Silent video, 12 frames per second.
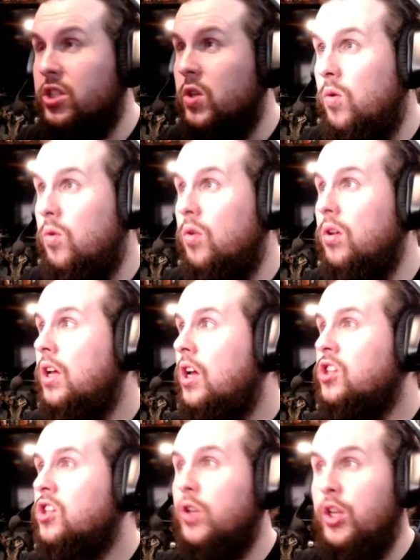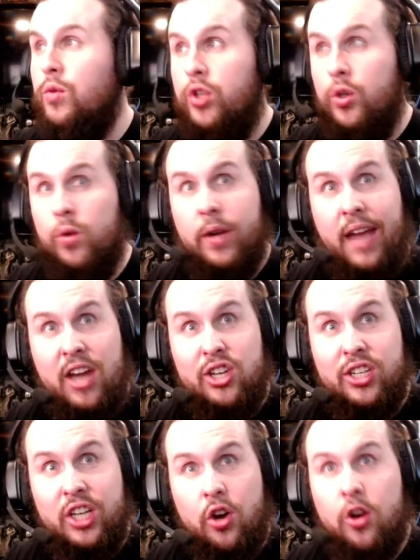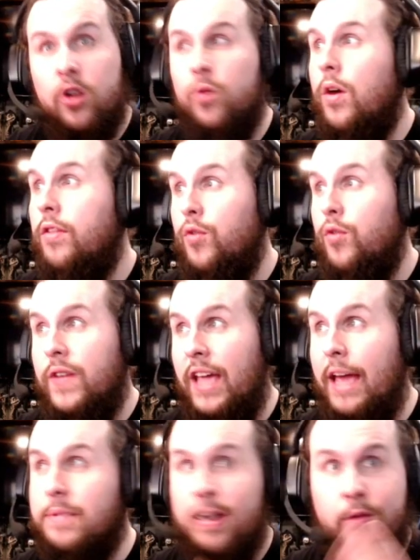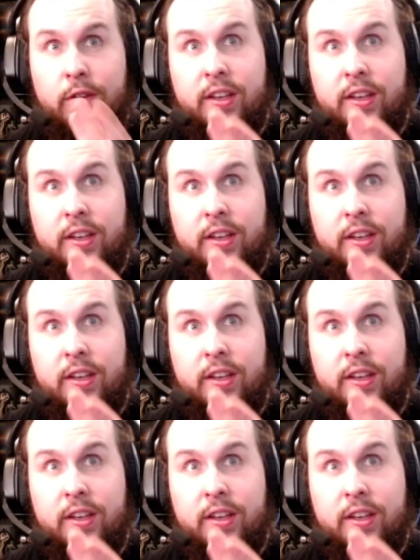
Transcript: cool. So you do occasionally earn one through tips. I've already